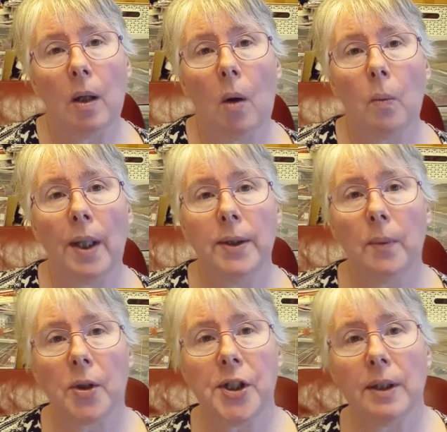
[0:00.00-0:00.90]
when you're
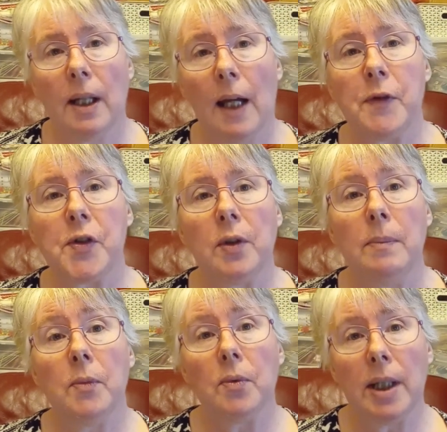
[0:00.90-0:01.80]
watching a live
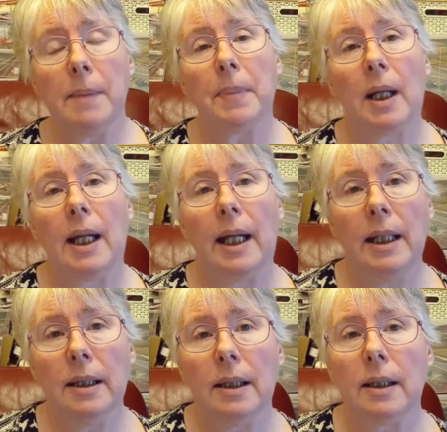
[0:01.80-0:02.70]
stream
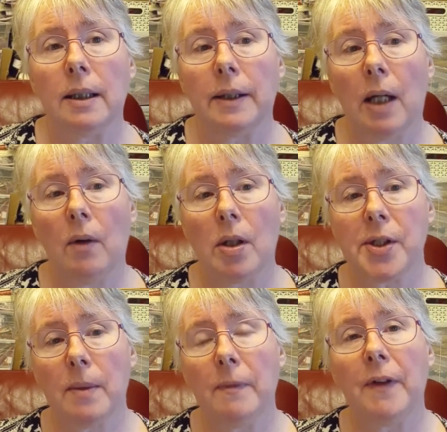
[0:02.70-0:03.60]
replay, that there are
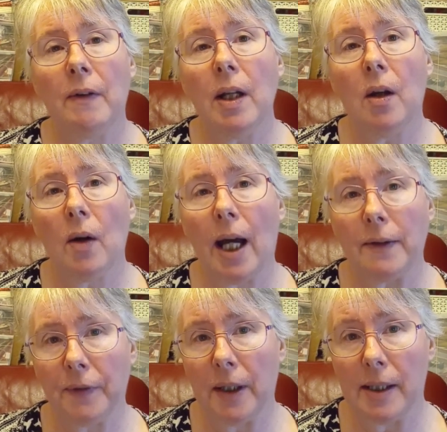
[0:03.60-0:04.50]
some very long
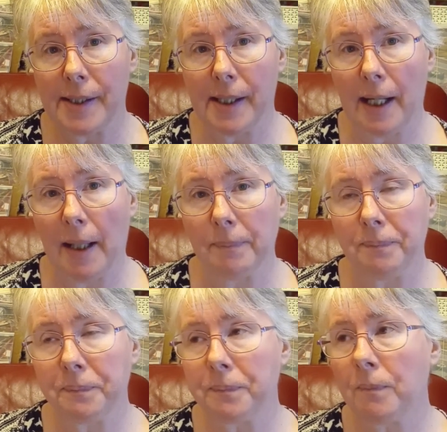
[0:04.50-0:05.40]
adverts in it.
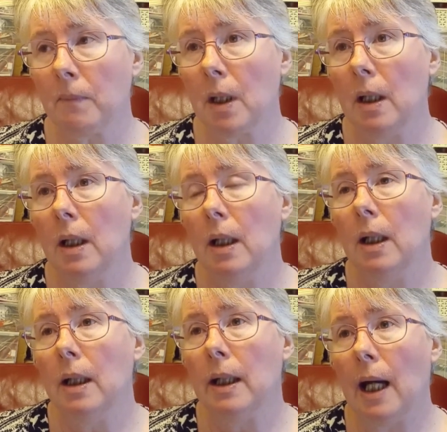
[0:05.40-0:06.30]

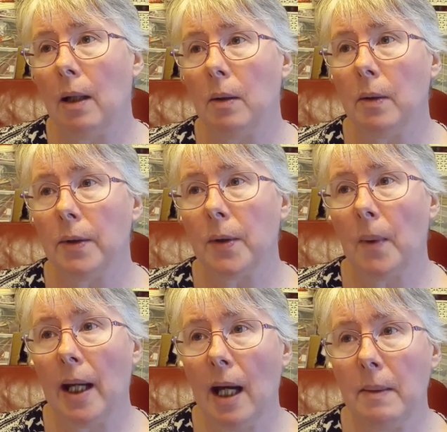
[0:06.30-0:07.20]
Now, the
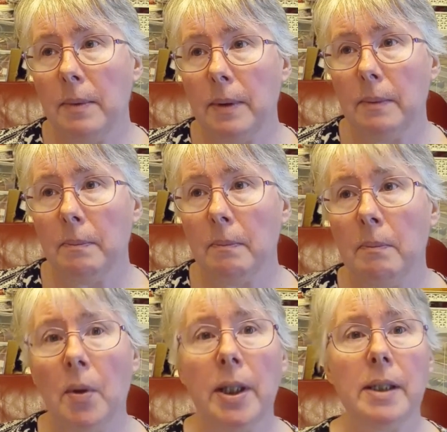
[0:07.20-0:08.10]
way
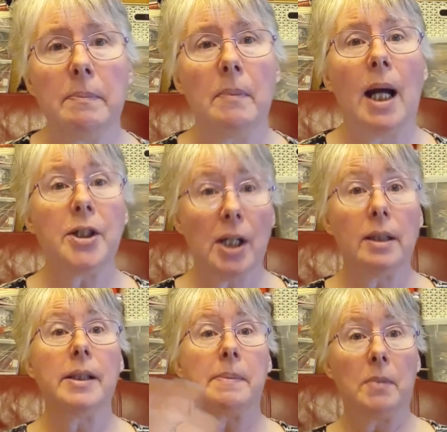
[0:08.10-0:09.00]
my
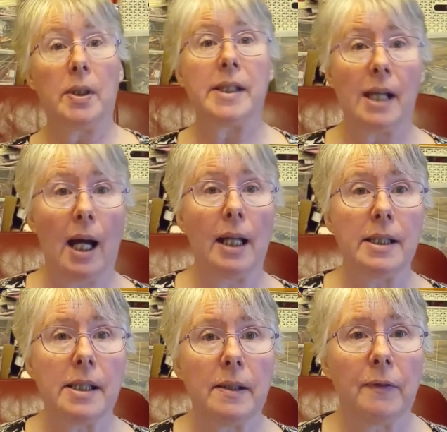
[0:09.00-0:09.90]
channel is
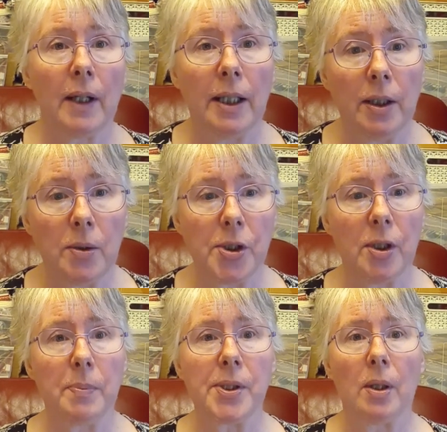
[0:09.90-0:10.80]
monetized via
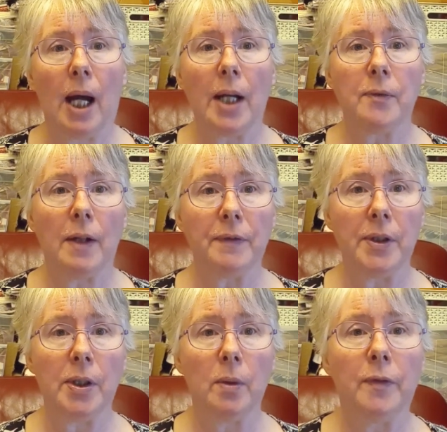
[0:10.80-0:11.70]
YouTube, so ad
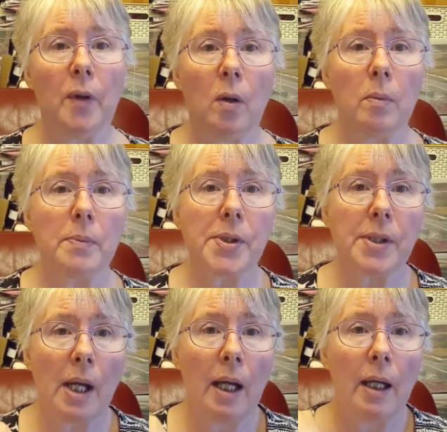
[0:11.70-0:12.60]
revenue forms
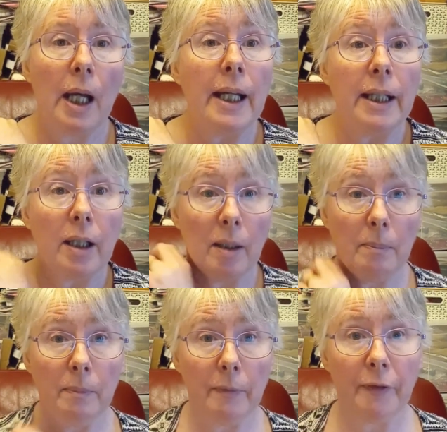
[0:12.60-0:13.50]
an
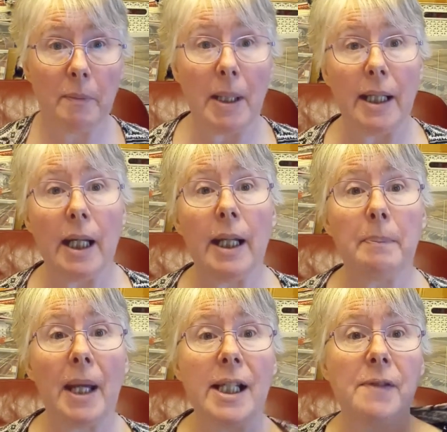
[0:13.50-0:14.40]
income for me, and it
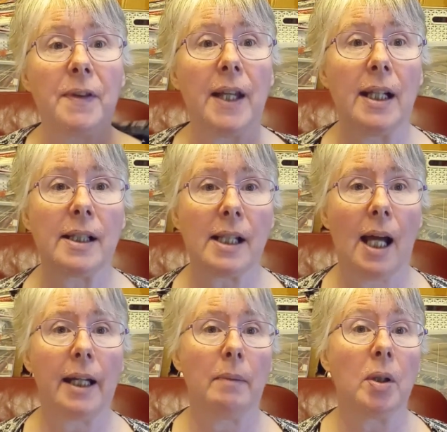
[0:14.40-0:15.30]
pays for things
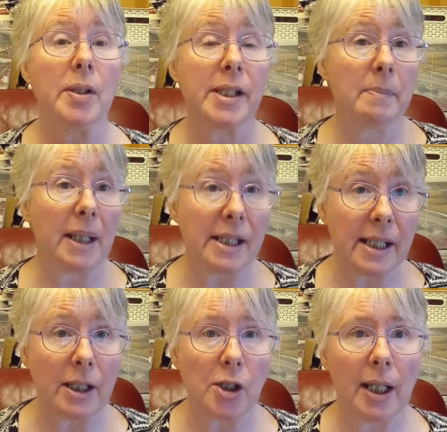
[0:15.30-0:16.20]
like I'm going to the Big
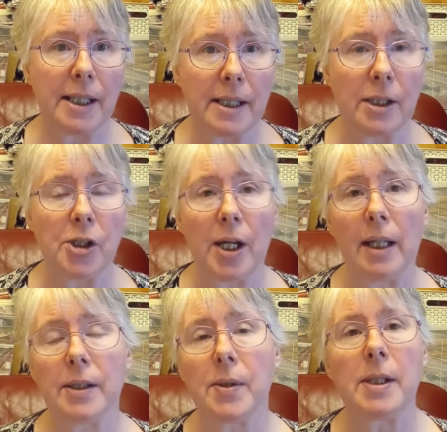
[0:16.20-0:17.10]
Stitch later this
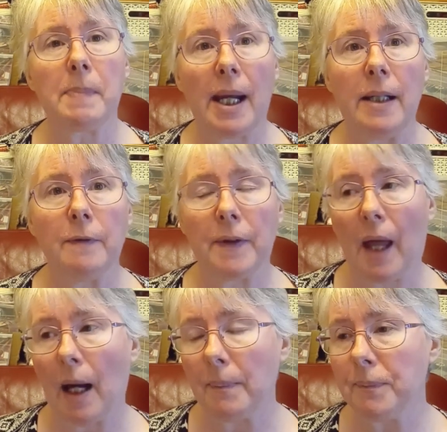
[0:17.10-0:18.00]
year, so it's paying for
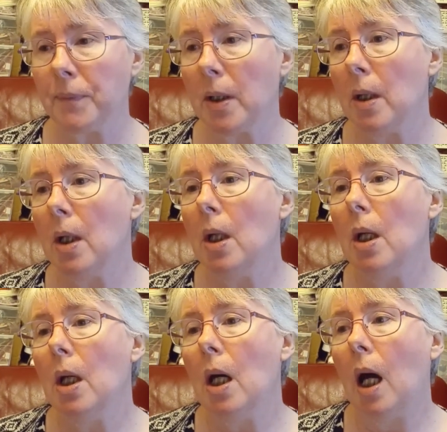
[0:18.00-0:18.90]
that,
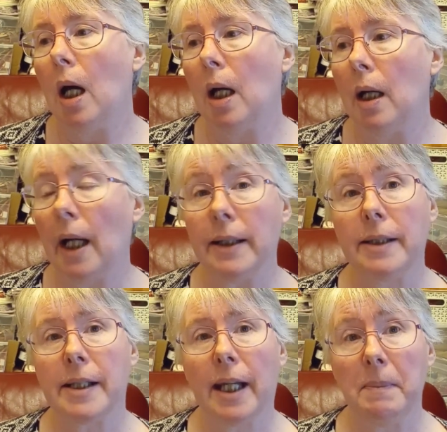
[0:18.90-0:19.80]
and
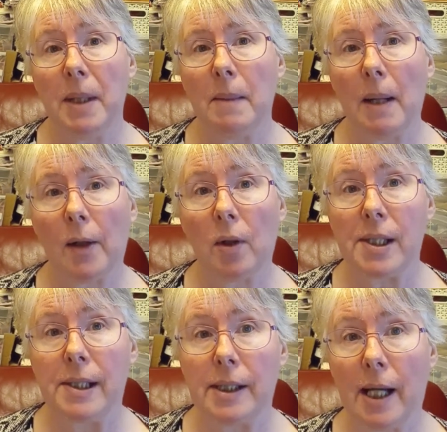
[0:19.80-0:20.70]
to keep me in my cross
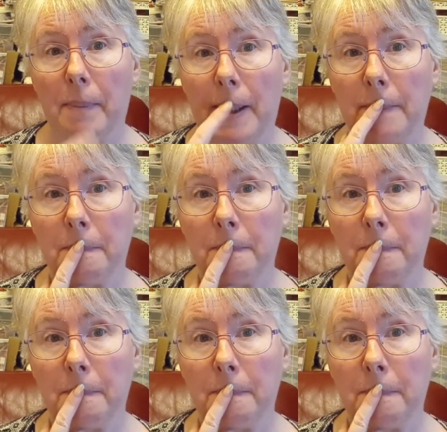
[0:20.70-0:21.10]
stitch habit.